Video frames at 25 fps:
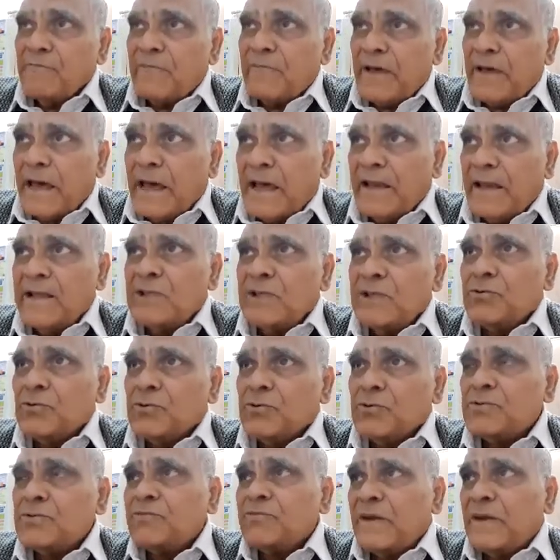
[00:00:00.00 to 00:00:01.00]
Any
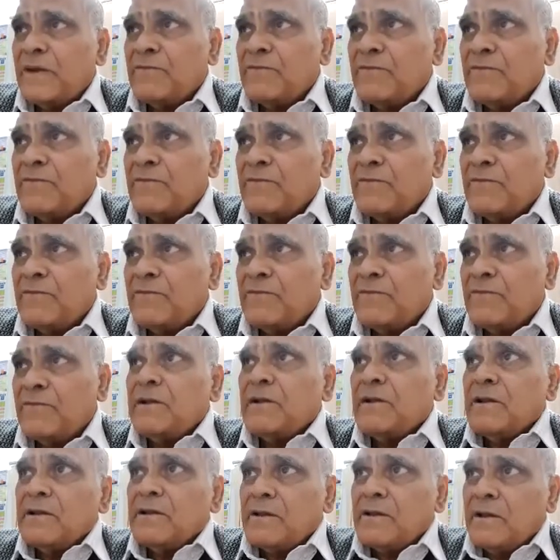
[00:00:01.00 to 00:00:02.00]
juice, when we give it
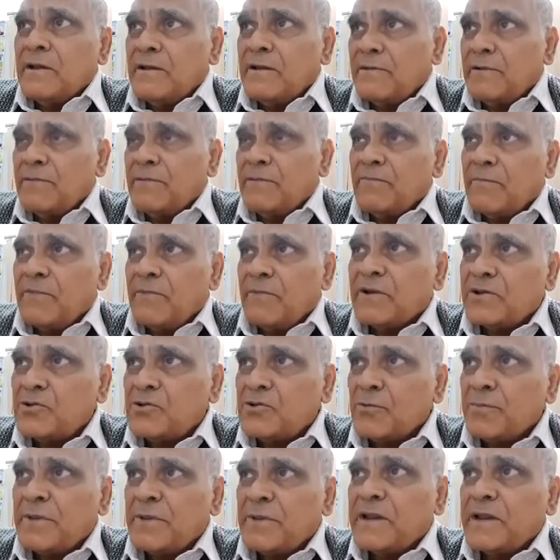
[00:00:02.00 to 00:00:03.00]
in the, it
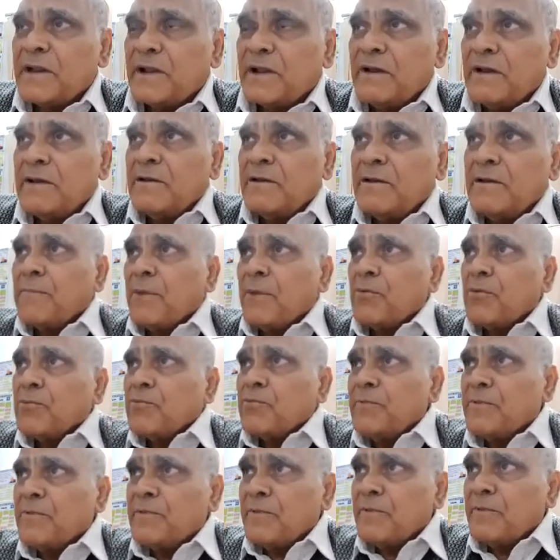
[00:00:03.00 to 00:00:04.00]
should be taken
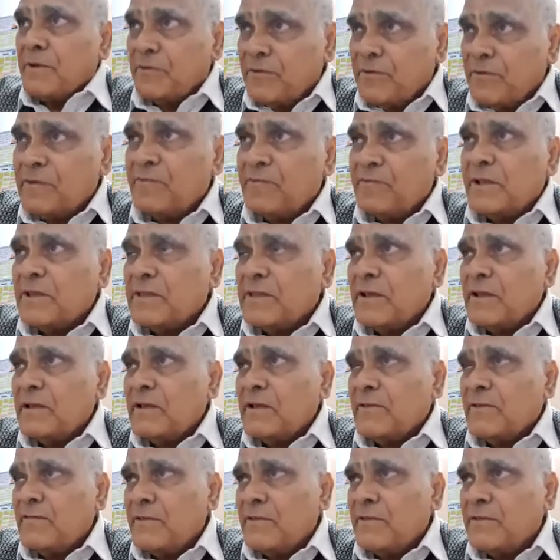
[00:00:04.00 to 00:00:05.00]
about, even
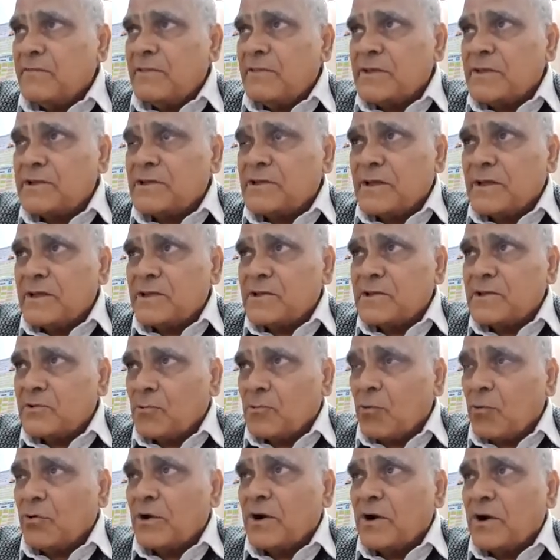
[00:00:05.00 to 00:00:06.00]
in this
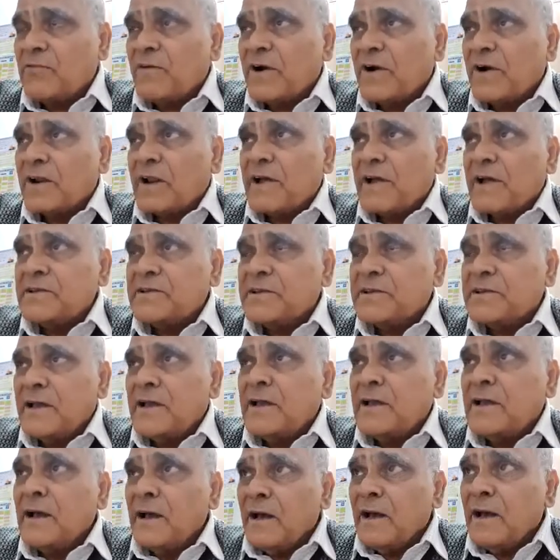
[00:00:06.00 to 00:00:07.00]
coconut water, I
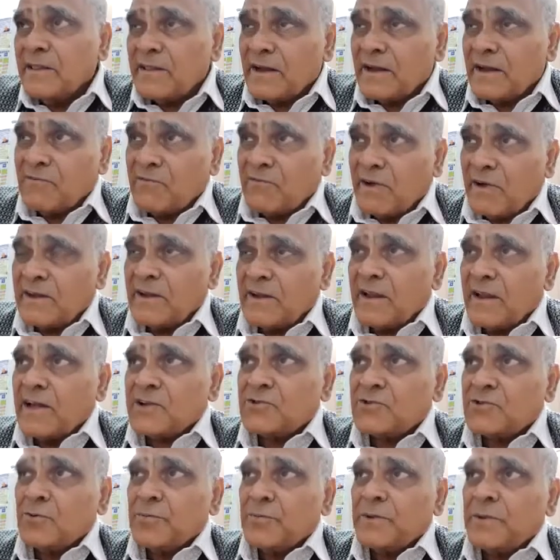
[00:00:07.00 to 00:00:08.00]
say that 1
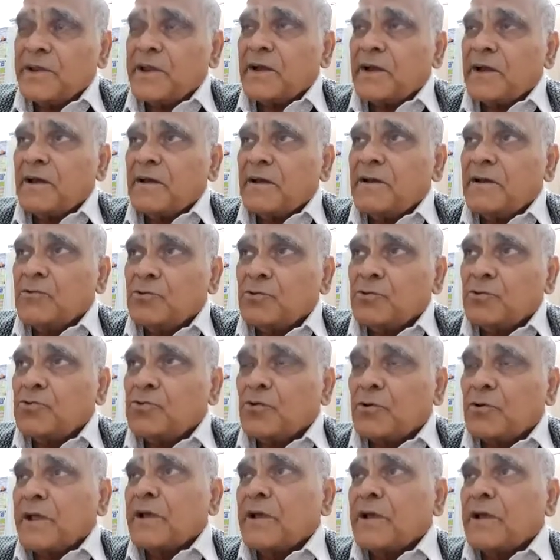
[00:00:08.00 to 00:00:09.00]
glass should be taken, you
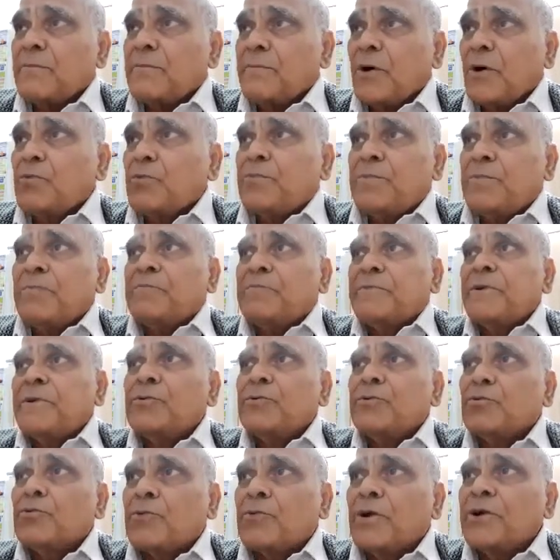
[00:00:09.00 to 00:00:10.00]
should take about
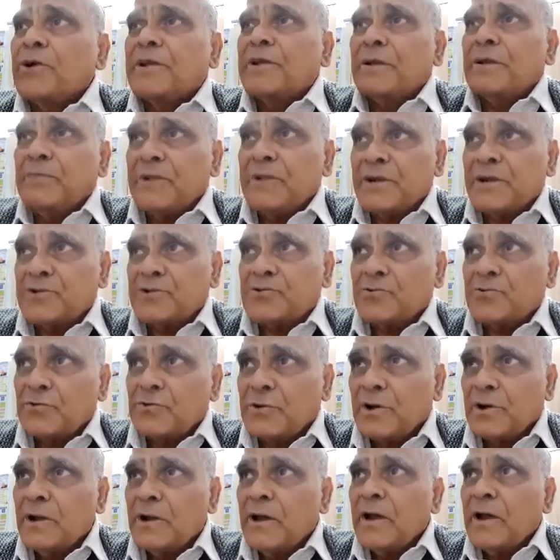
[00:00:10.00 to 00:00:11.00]
15 to 20 minutes to
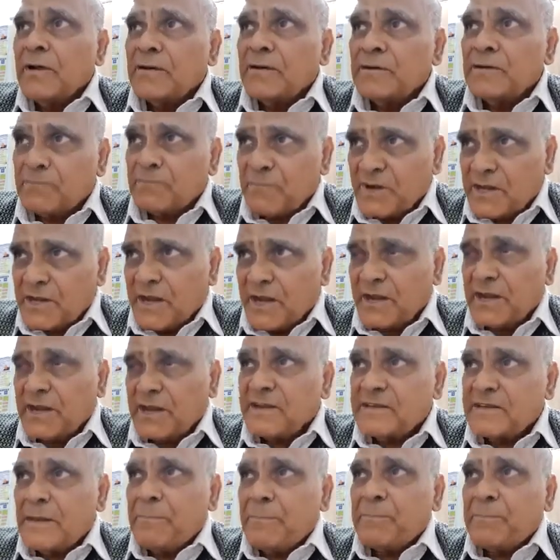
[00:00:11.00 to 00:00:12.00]
be
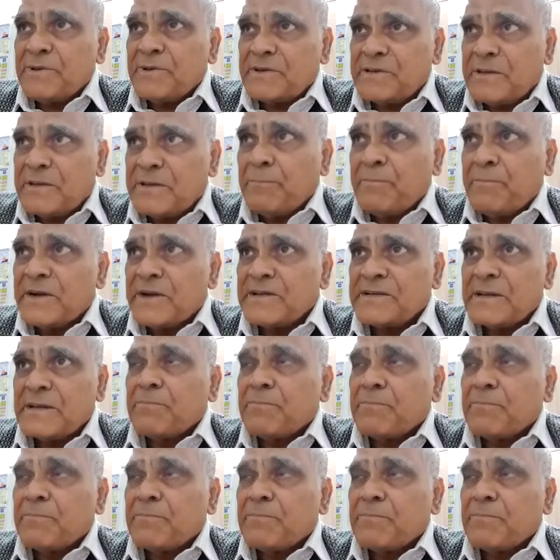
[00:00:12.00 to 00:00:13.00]
taking sip and sip,